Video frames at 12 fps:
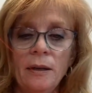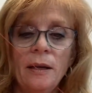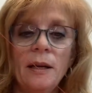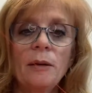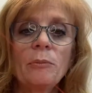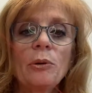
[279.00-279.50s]

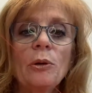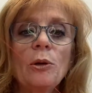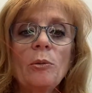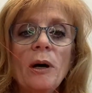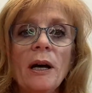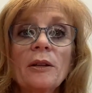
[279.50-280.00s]
and pull
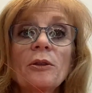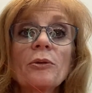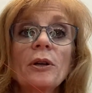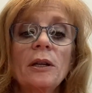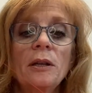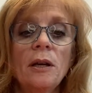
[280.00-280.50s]
my
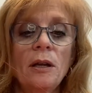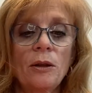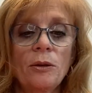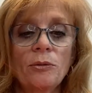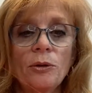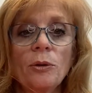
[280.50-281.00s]
thread
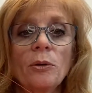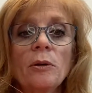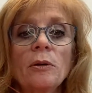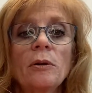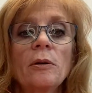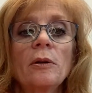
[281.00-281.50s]
through.
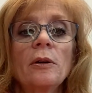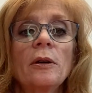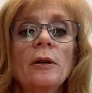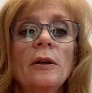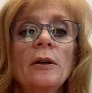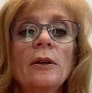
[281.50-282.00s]

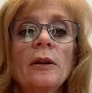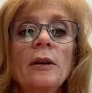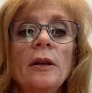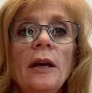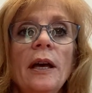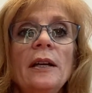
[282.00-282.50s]

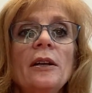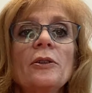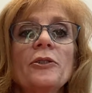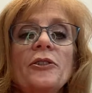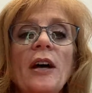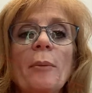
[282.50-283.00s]
And it'll
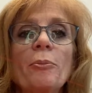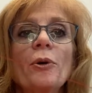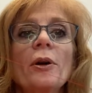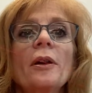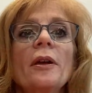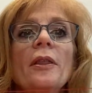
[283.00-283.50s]
stop
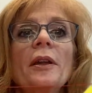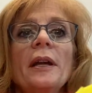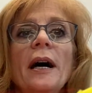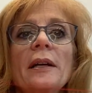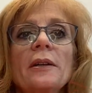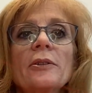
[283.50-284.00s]
where the
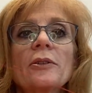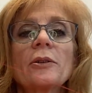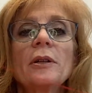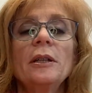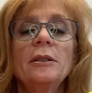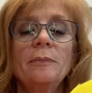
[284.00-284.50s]
knot is,
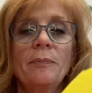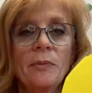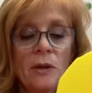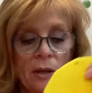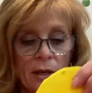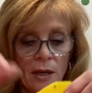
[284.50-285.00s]
okay?
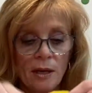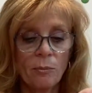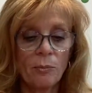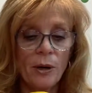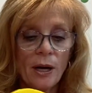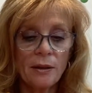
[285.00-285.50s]

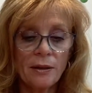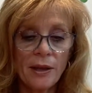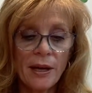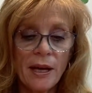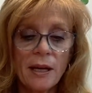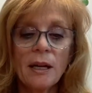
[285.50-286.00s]
But
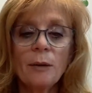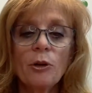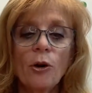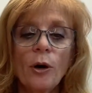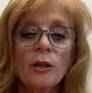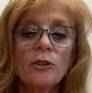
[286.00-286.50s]
then I'm
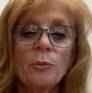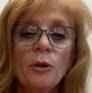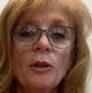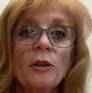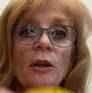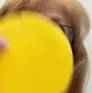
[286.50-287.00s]
going to
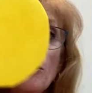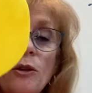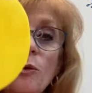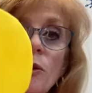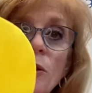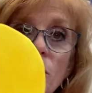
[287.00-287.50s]
put the